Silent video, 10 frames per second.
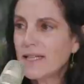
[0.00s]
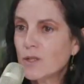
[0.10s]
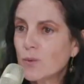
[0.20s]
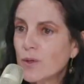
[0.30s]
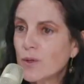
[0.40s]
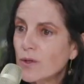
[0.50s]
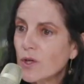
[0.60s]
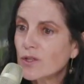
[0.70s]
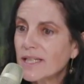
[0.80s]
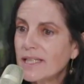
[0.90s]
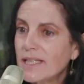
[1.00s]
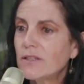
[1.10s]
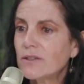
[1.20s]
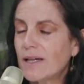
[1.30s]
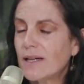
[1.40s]
that we were not
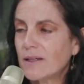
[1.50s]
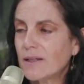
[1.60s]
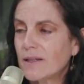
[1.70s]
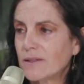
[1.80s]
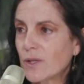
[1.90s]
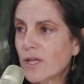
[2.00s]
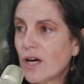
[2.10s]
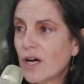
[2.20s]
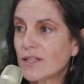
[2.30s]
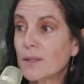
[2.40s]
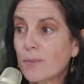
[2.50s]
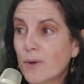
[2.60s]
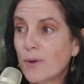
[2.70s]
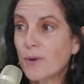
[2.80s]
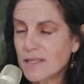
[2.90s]
clear regarding the
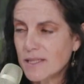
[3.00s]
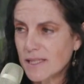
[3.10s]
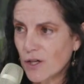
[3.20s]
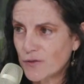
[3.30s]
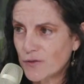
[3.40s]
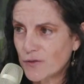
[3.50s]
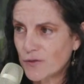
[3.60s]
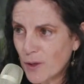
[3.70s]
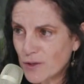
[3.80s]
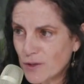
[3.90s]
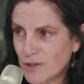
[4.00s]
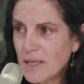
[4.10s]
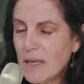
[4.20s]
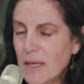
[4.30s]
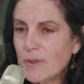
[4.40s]
pricing of the
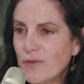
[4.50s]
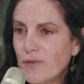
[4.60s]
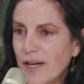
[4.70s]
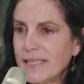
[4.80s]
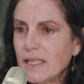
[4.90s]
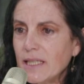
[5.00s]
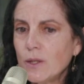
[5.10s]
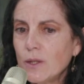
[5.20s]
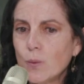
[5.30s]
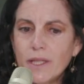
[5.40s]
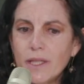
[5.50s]
bond. But finally,